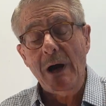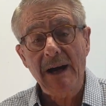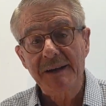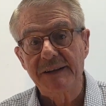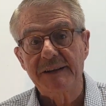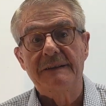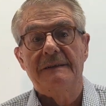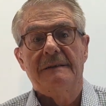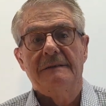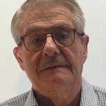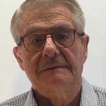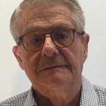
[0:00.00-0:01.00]
is it?
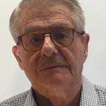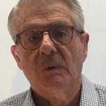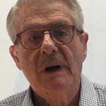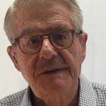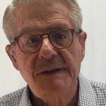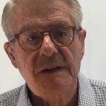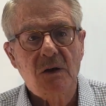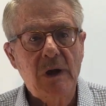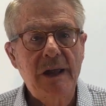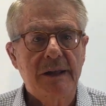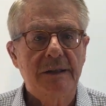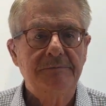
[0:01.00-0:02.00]
Where is it
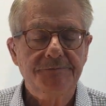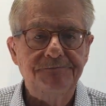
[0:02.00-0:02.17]
located?